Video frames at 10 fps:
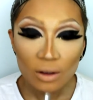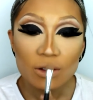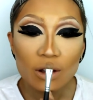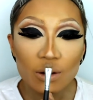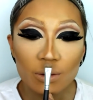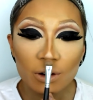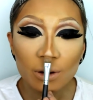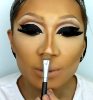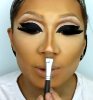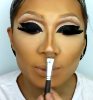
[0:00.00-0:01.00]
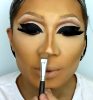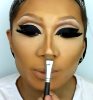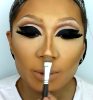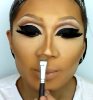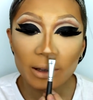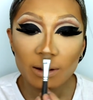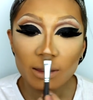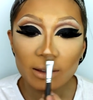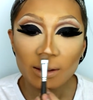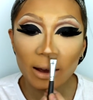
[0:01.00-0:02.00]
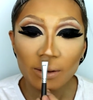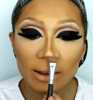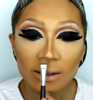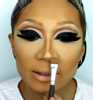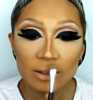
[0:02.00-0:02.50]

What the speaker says: Don't worry, we will be blending this out later,